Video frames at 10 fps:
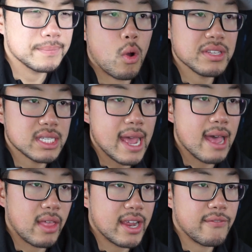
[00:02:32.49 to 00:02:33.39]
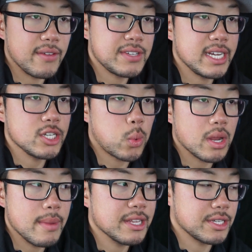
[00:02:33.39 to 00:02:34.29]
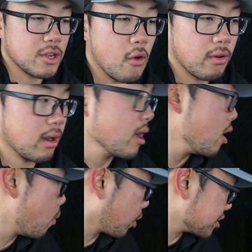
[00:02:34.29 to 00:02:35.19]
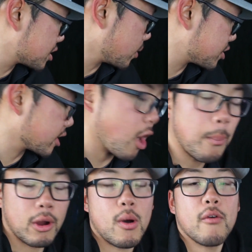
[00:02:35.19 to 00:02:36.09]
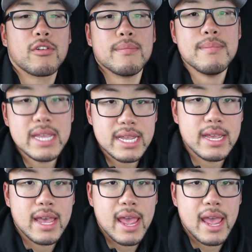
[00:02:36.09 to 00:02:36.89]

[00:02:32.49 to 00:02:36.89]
Once that like 15, 20 minutes is over, we're gonna switch the GoPro over to me,